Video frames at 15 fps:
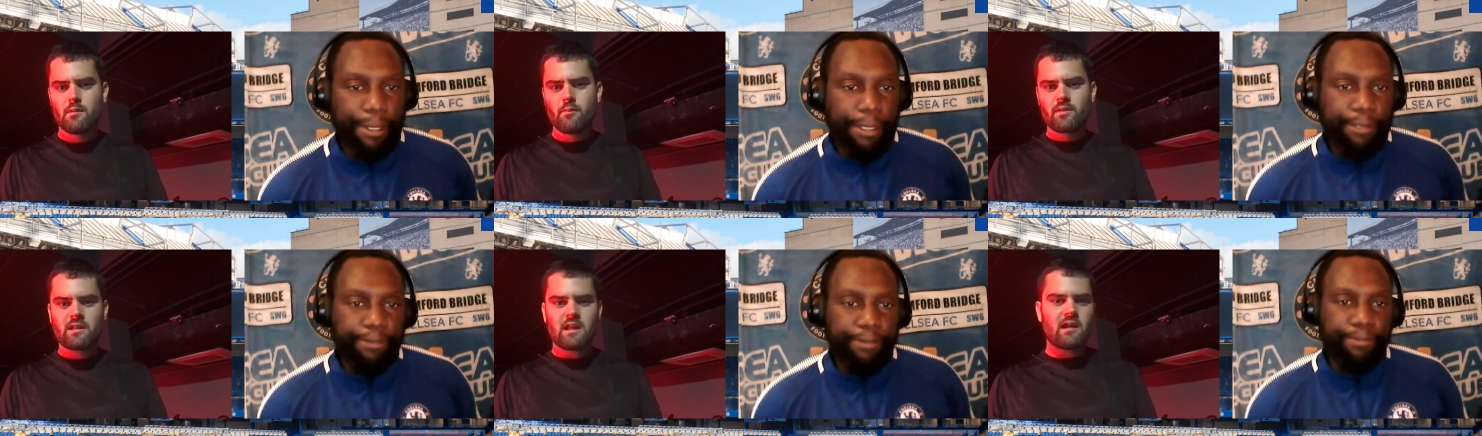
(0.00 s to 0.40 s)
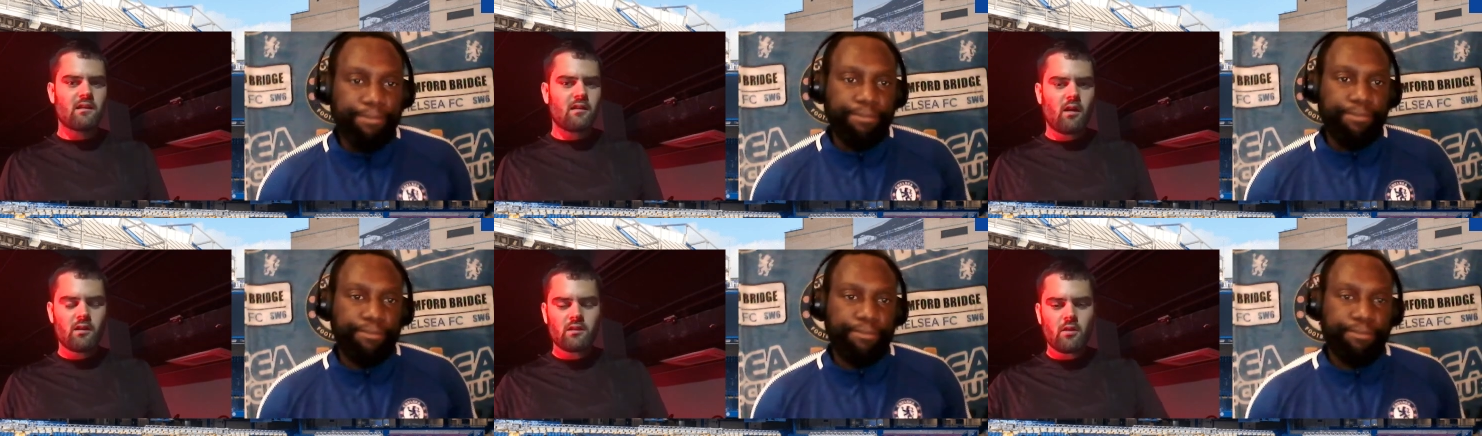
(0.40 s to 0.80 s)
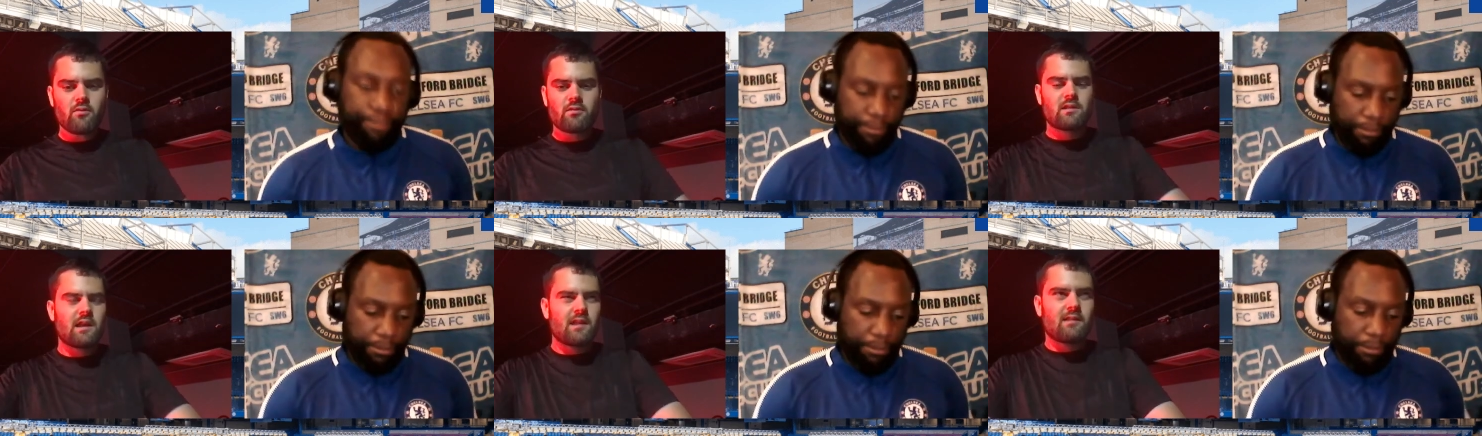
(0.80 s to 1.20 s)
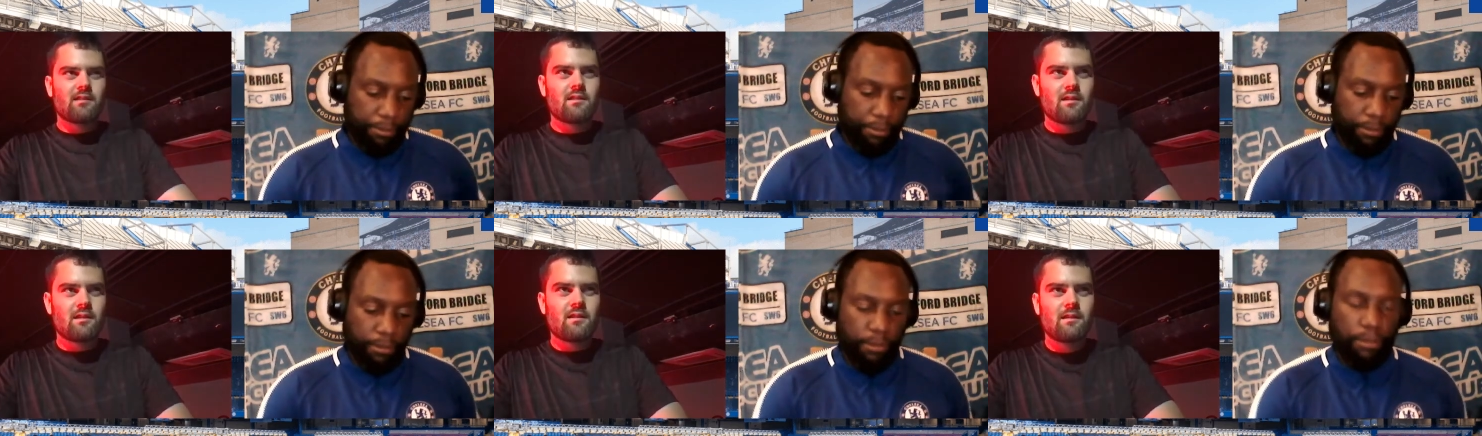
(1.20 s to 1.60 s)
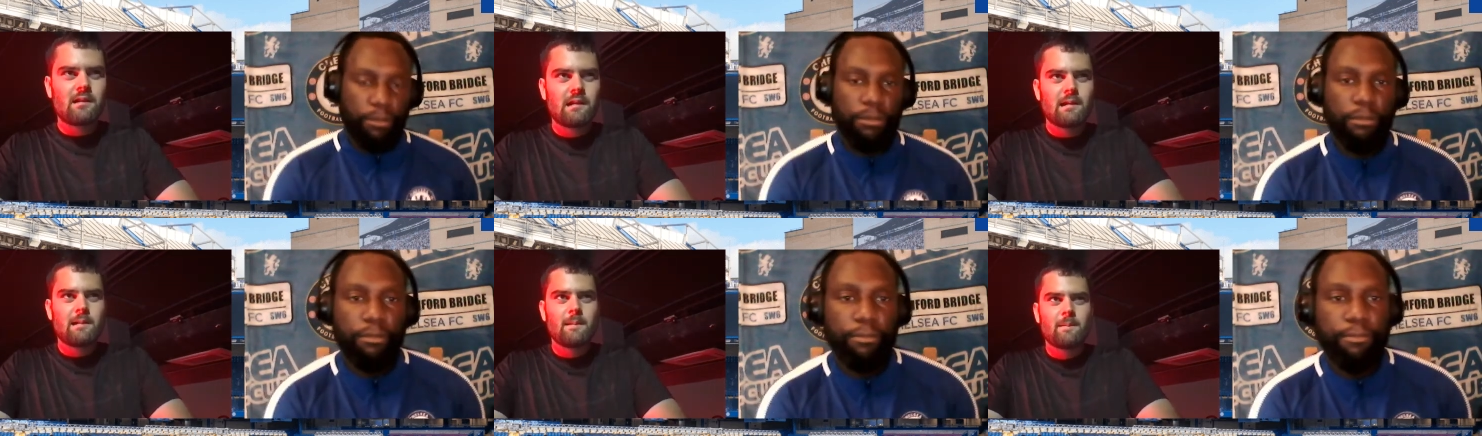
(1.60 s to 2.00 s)
Speaker 1: But then I don't think that
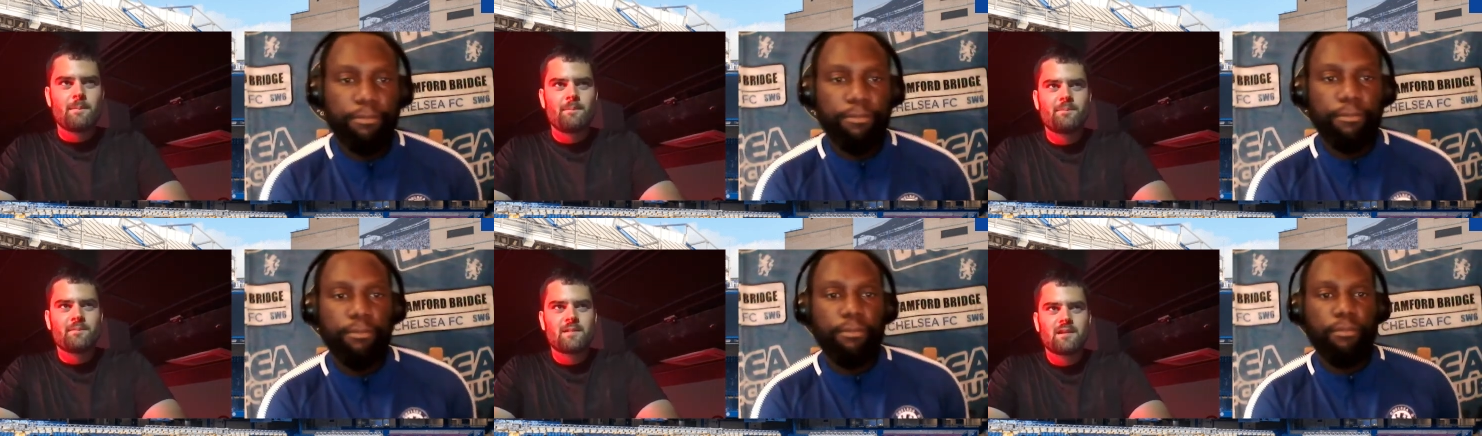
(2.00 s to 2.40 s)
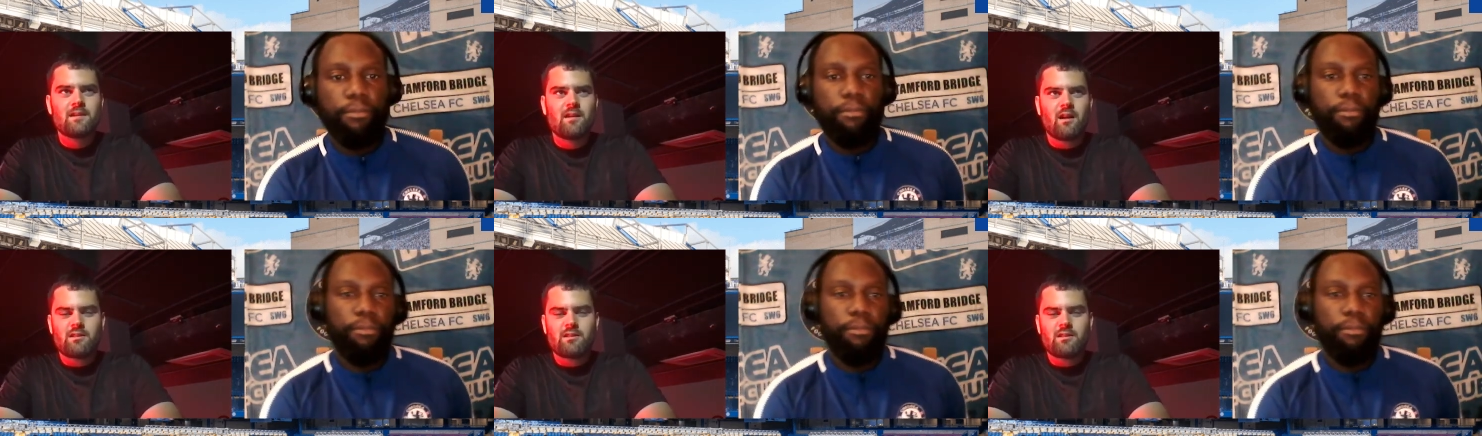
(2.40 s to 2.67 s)
I